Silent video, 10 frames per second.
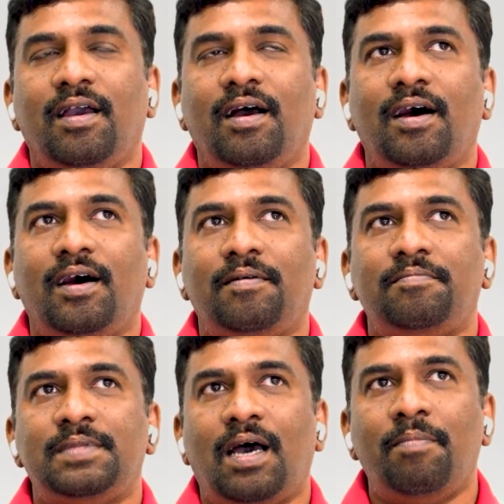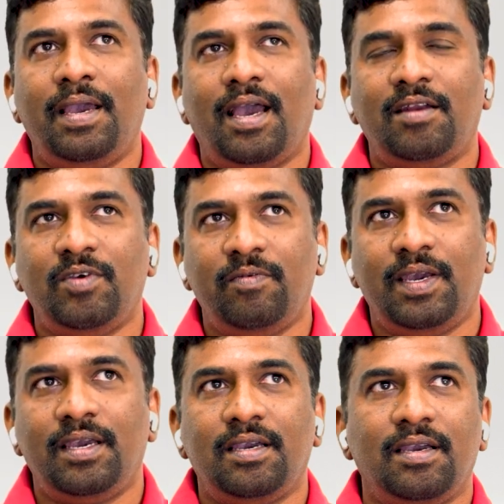the Abhay and
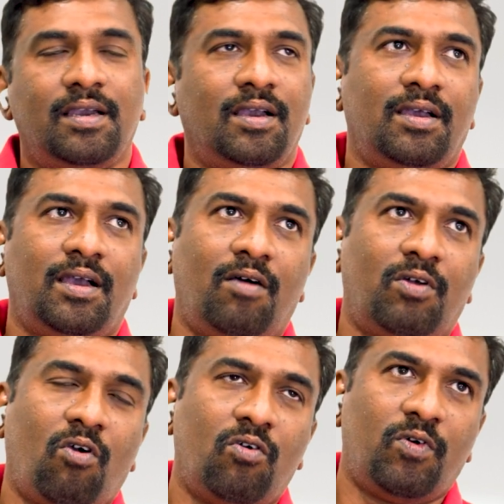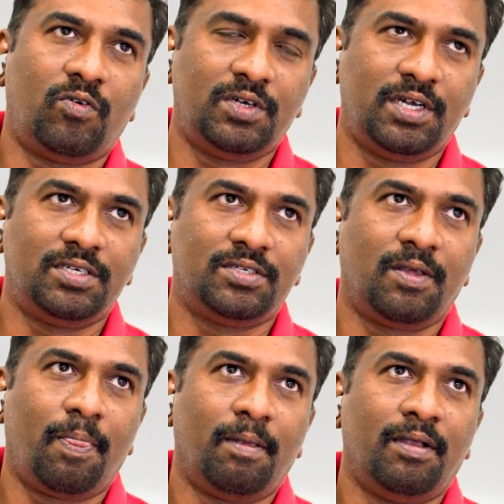Vivek, our co-founders,